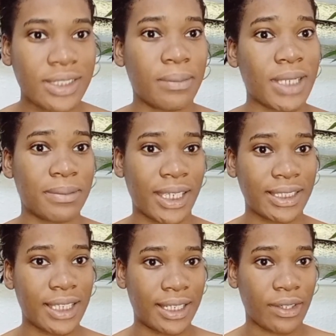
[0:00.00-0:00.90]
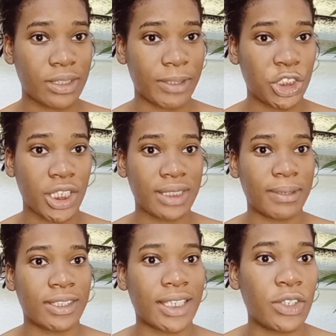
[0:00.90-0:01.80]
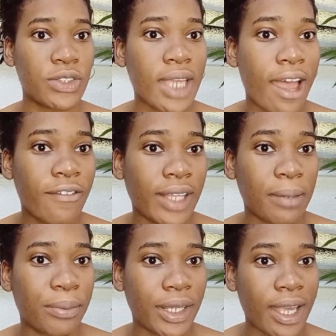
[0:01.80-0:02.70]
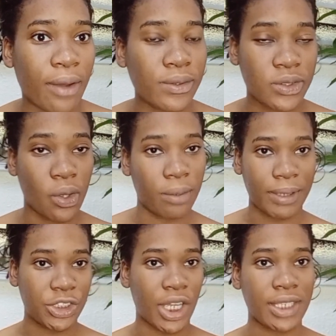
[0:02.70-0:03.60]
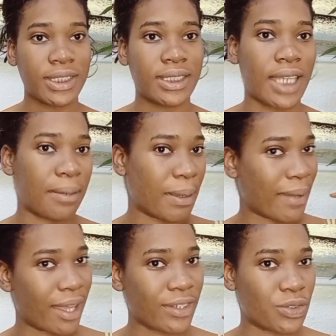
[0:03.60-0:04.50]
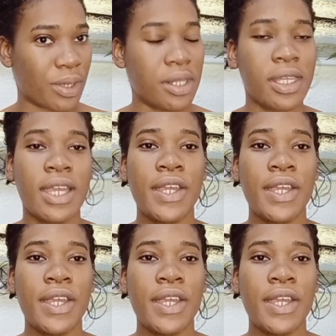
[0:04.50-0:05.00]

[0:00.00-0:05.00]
Sometimes I extend down to my chest because I used to have like breakouts on my chest and my back as well.